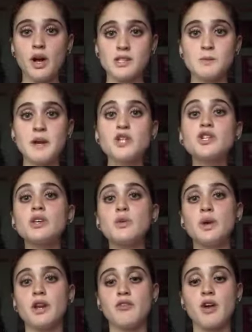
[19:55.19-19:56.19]
especially
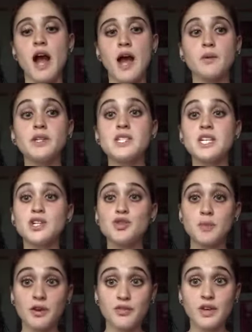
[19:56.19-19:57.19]
whenever I would
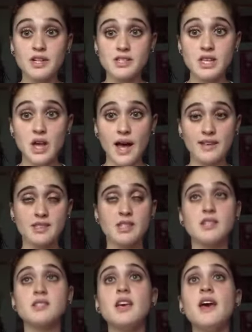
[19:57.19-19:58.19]
teach my fitness
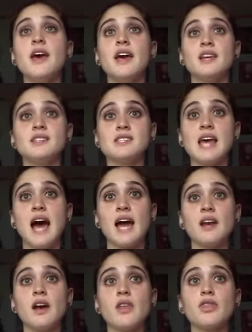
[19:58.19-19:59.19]
classes, is
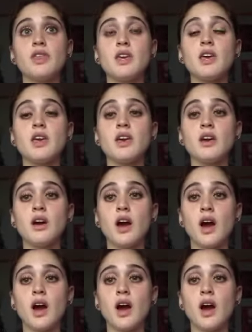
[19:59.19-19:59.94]
that the